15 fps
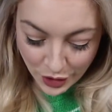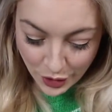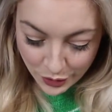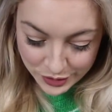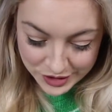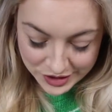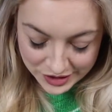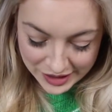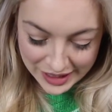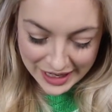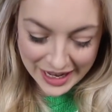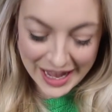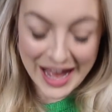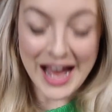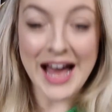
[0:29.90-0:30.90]
coat.
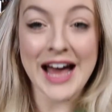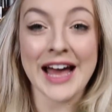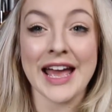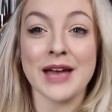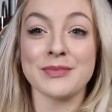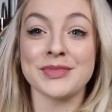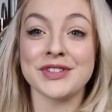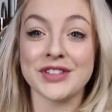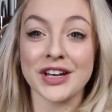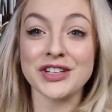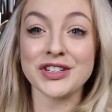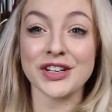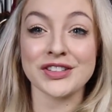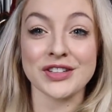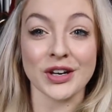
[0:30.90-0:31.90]
I am
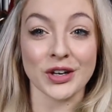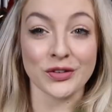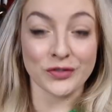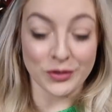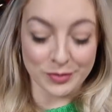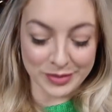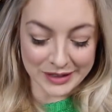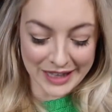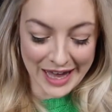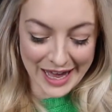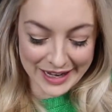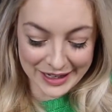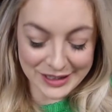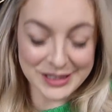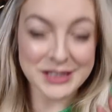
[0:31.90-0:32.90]
such a sucker for
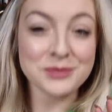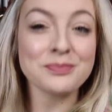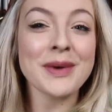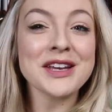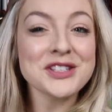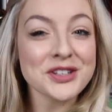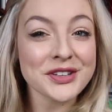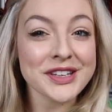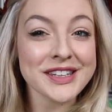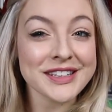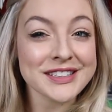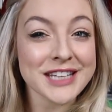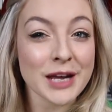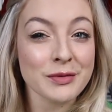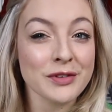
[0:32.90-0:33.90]
plaid, especially
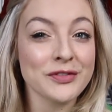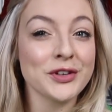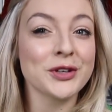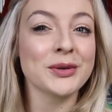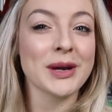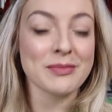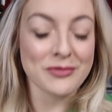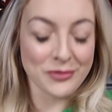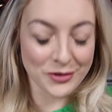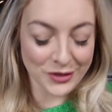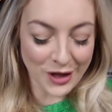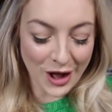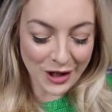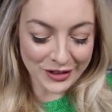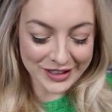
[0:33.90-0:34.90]
this time of year right before
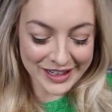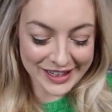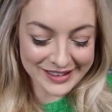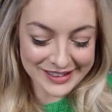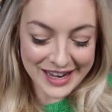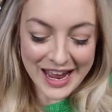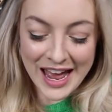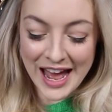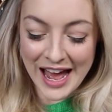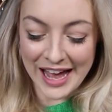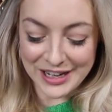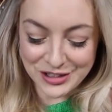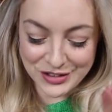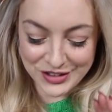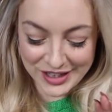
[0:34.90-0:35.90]
the holidays.
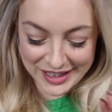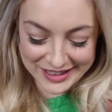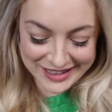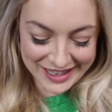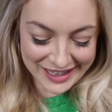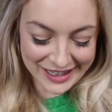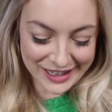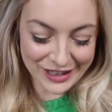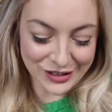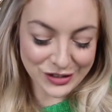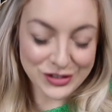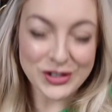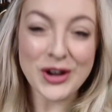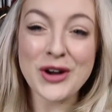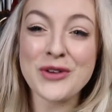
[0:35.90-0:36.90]
I just think that it is
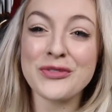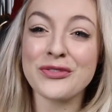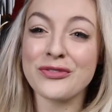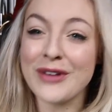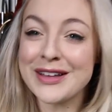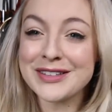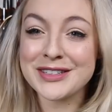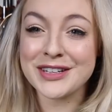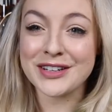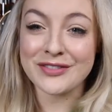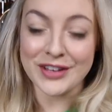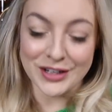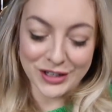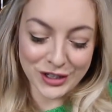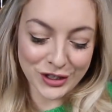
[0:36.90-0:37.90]
so
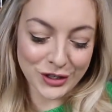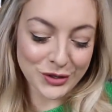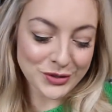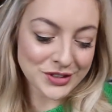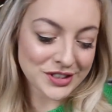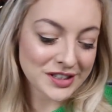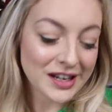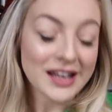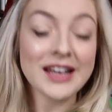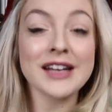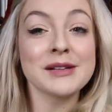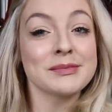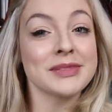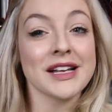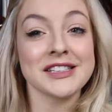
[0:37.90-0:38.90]
festive and cute.
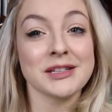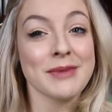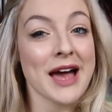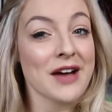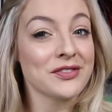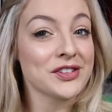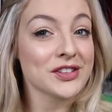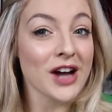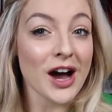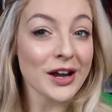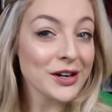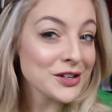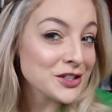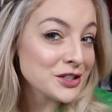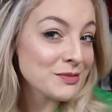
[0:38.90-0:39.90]
Plus I'm half
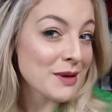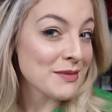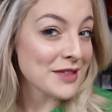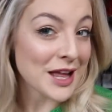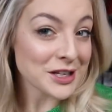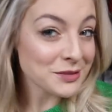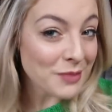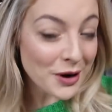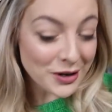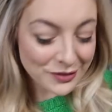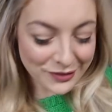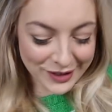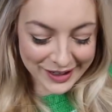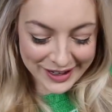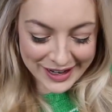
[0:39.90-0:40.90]
Scottish, maybe that's part
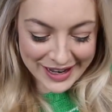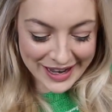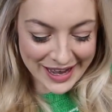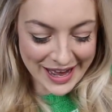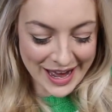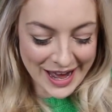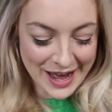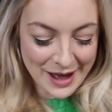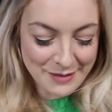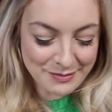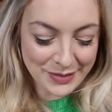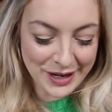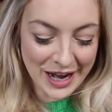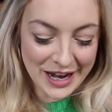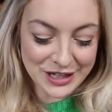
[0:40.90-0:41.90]
of it.
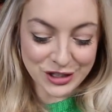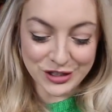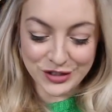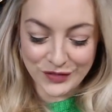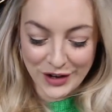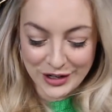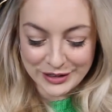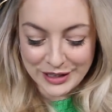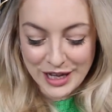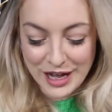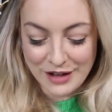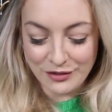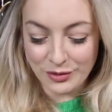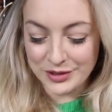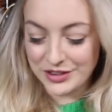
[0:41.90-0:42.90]
But I just fell in
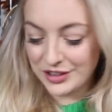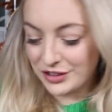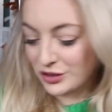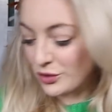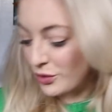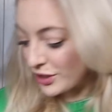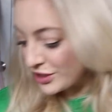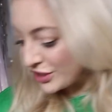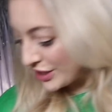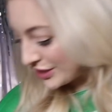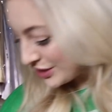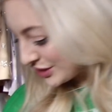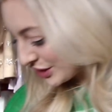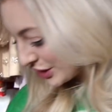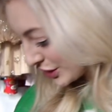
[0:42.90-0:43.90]
love with this
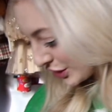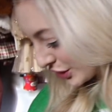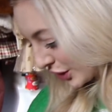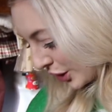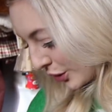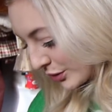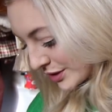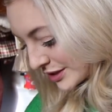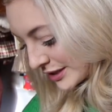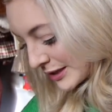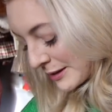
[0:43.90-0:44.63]
gorgeous coat.